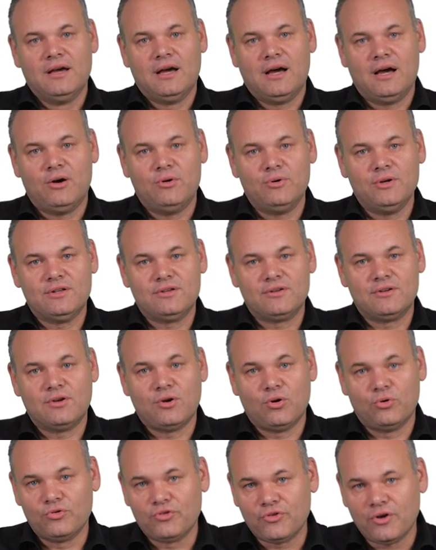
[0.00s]
how it
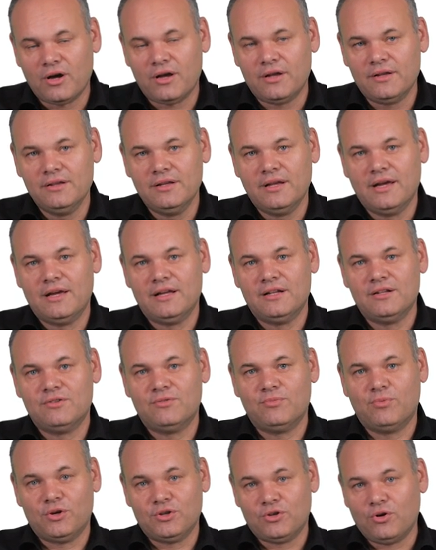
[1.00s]
goes on and
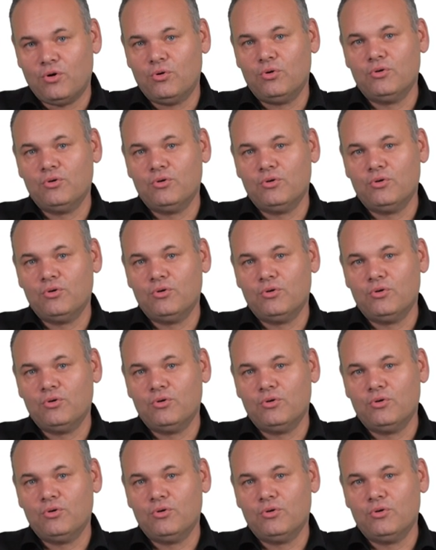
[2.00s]
what